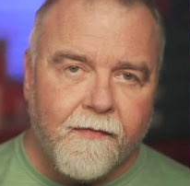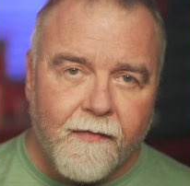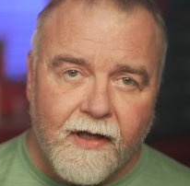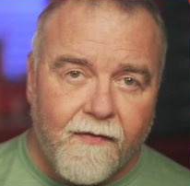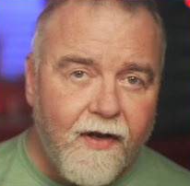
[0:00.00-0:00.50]

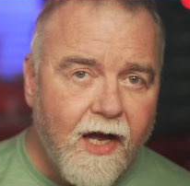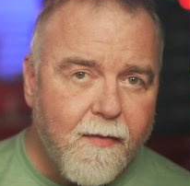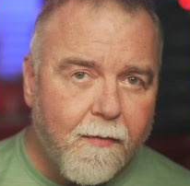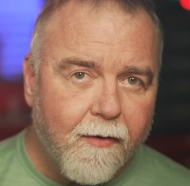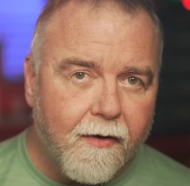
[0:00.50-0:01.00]
The
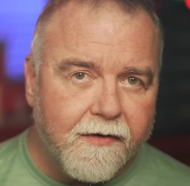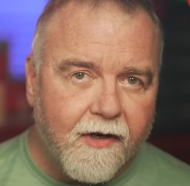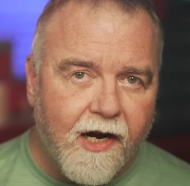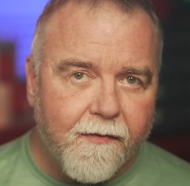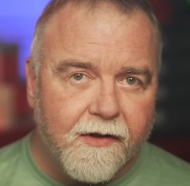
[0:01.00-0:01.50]
VM approach
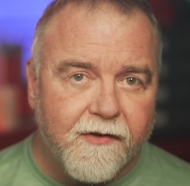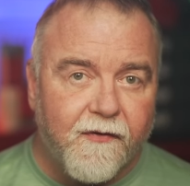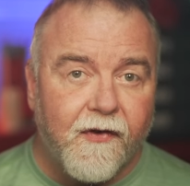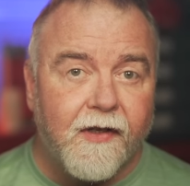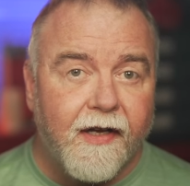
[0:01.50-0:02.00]
offers
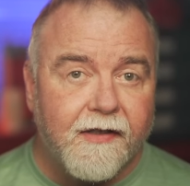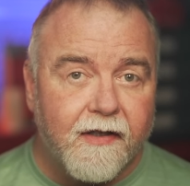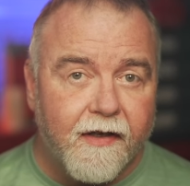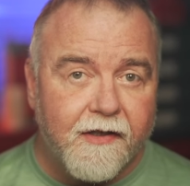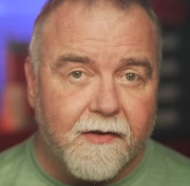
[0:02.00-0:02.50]
full
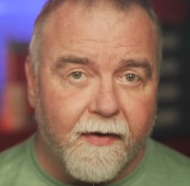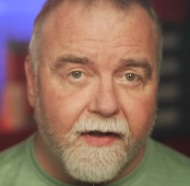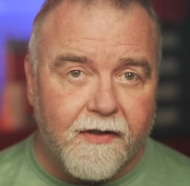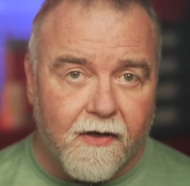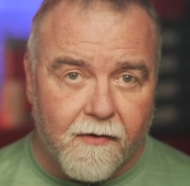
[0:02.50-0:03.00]
isolation with
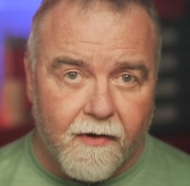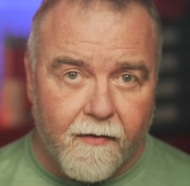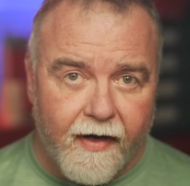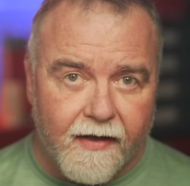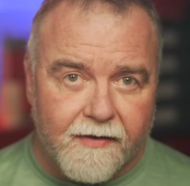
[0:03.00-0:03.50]
its own
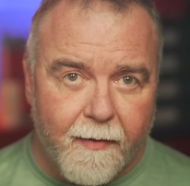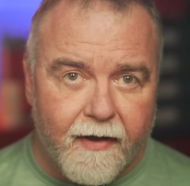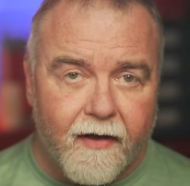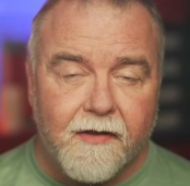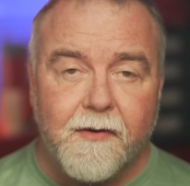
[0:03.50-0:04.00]
OS, but
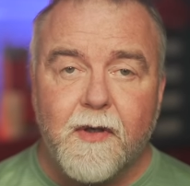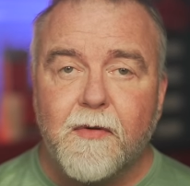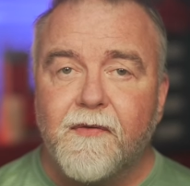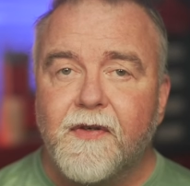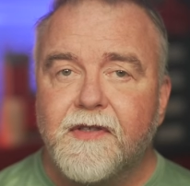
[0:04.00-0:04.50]
can get
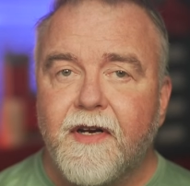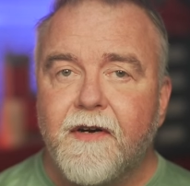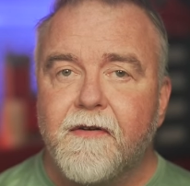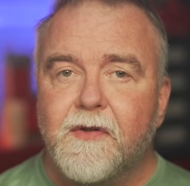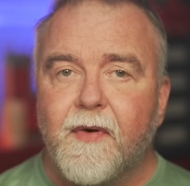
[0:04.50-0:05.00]
suitable for
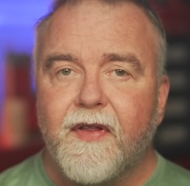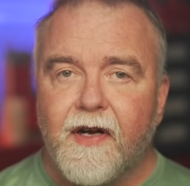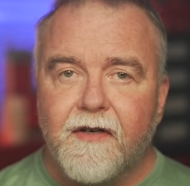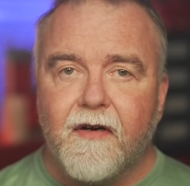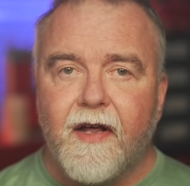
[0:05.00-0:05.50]
scenarios where the
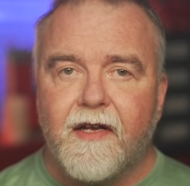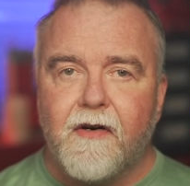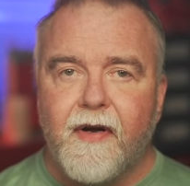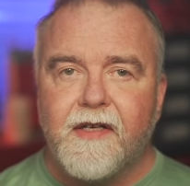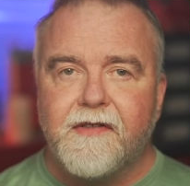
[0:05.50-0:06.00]
underlying
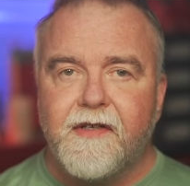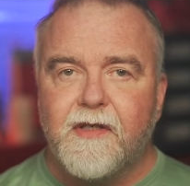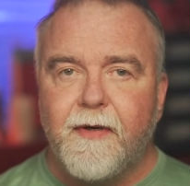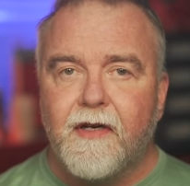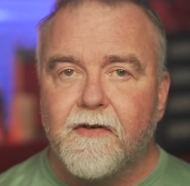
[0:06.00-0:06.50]
OS needs
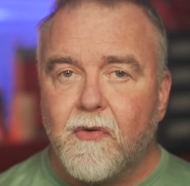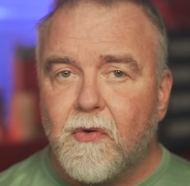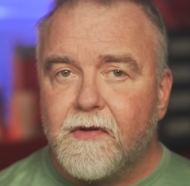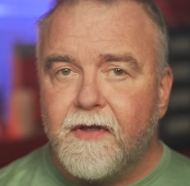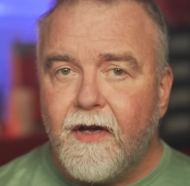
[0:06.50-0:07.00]
to be
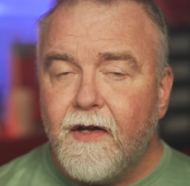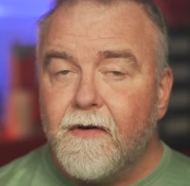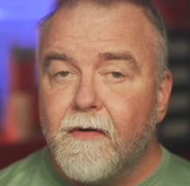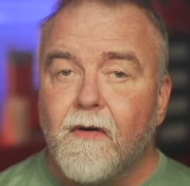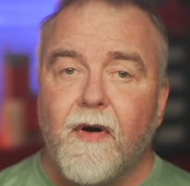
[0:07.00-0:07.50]
controlled
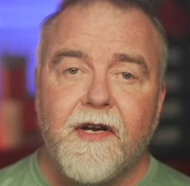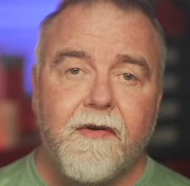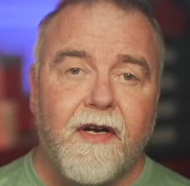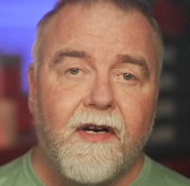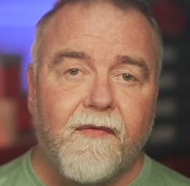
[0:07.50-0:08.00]
or where you
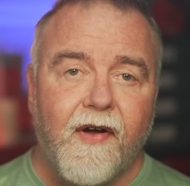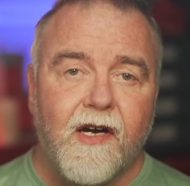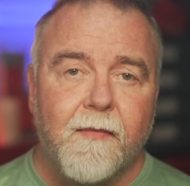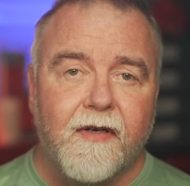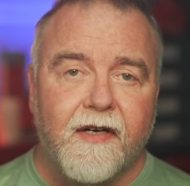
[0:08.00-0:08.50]
need an
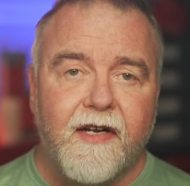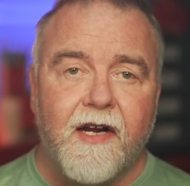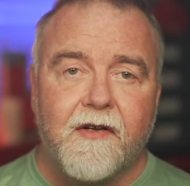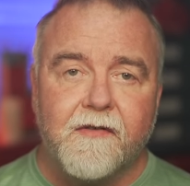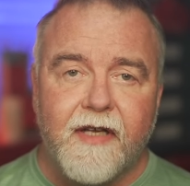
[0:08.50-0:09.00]
environment
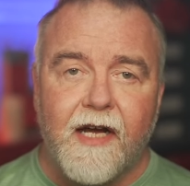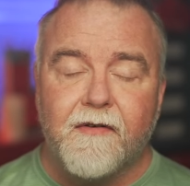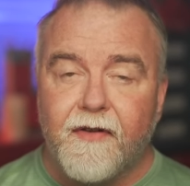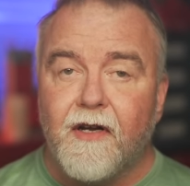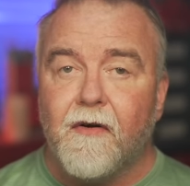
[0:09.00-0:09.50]
identical down
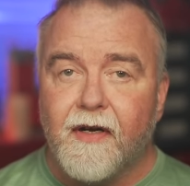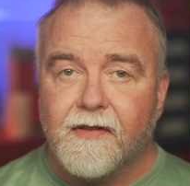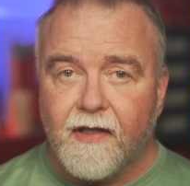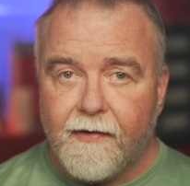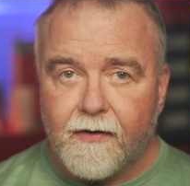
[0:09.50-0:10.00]
to the
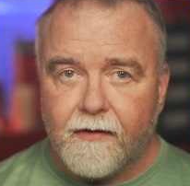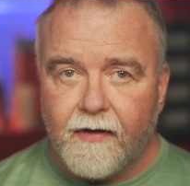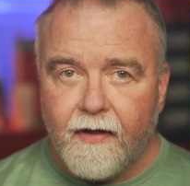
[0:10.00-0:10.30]
OS level.